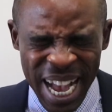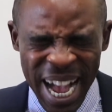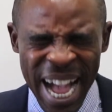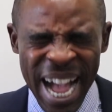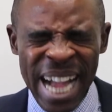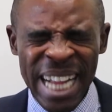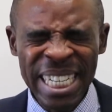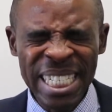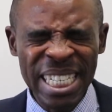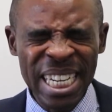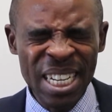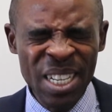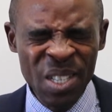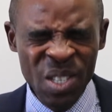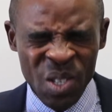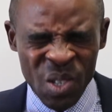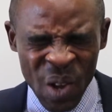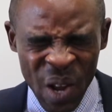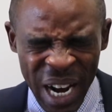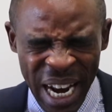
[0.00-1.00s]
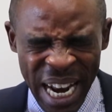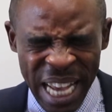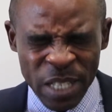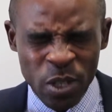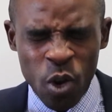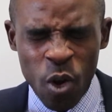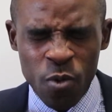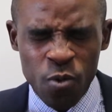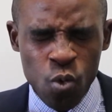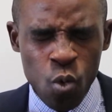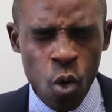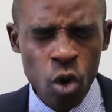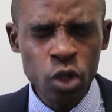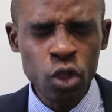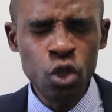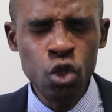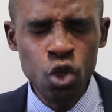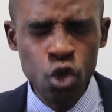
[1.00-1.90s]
and the knowledge of what